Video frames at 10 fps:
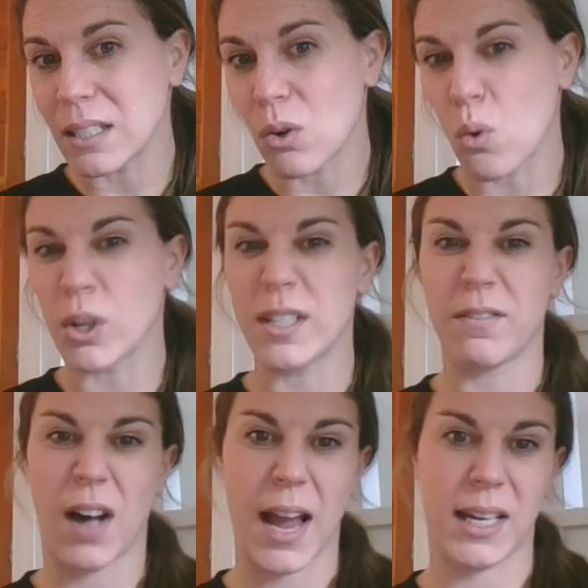or
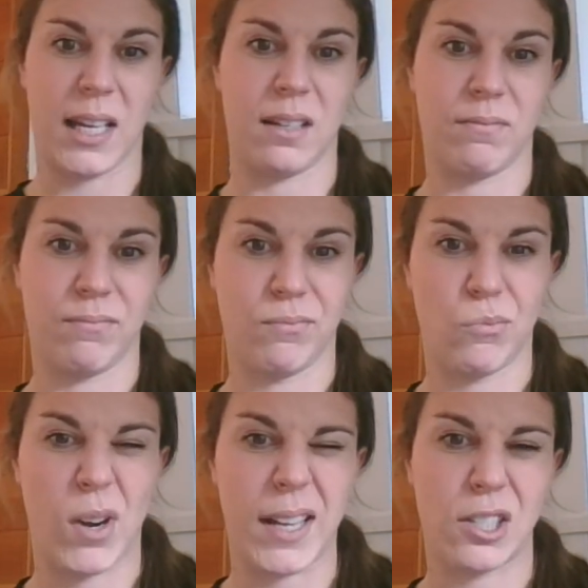dividing
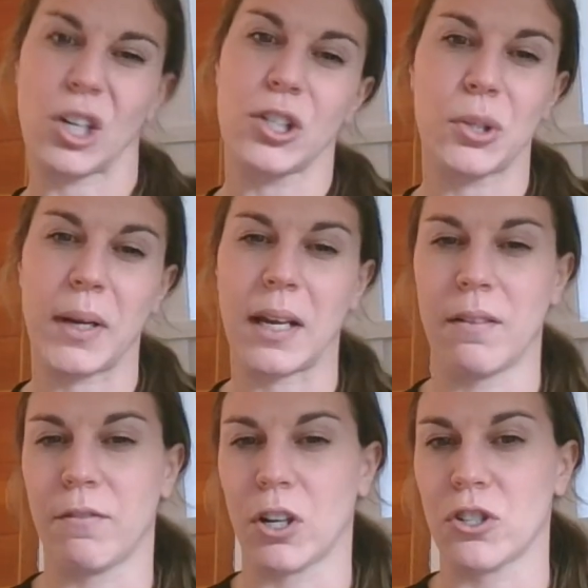when I start doing
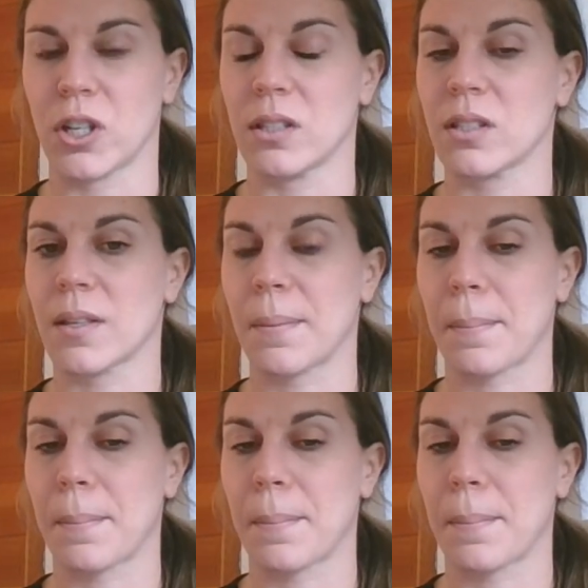conversions?